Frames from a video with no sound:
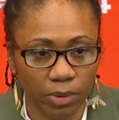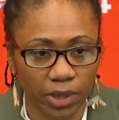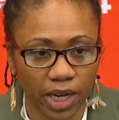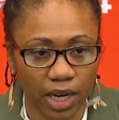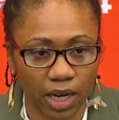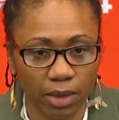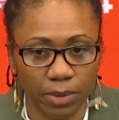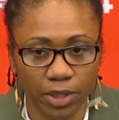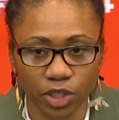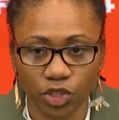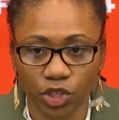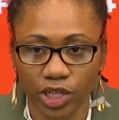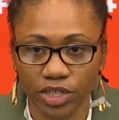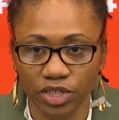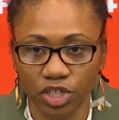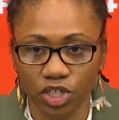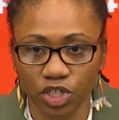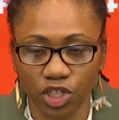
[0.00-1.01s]
came in
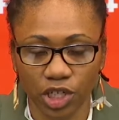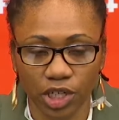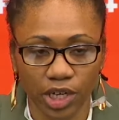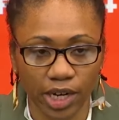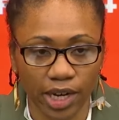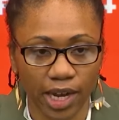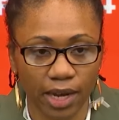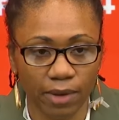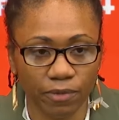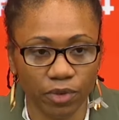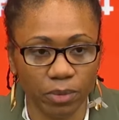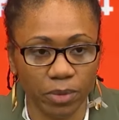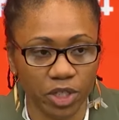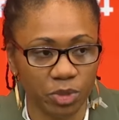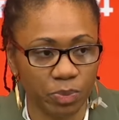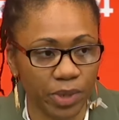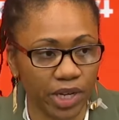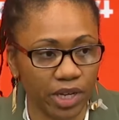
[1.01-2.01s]
transition and came from
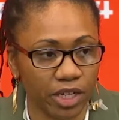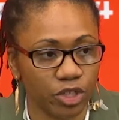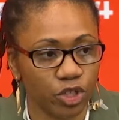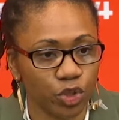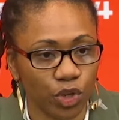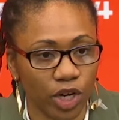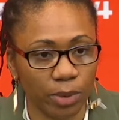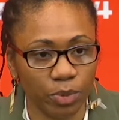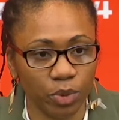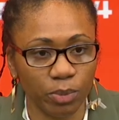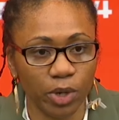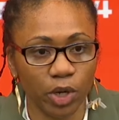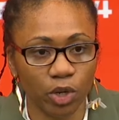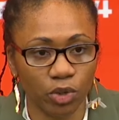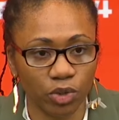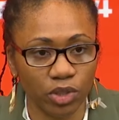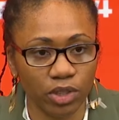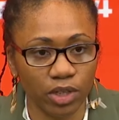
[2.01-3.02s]
us being in scramble
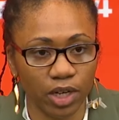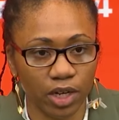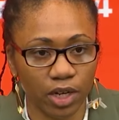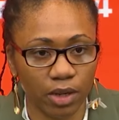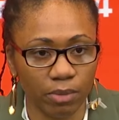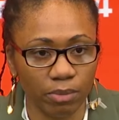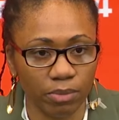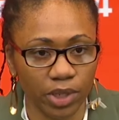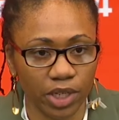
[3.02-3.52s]
mode um,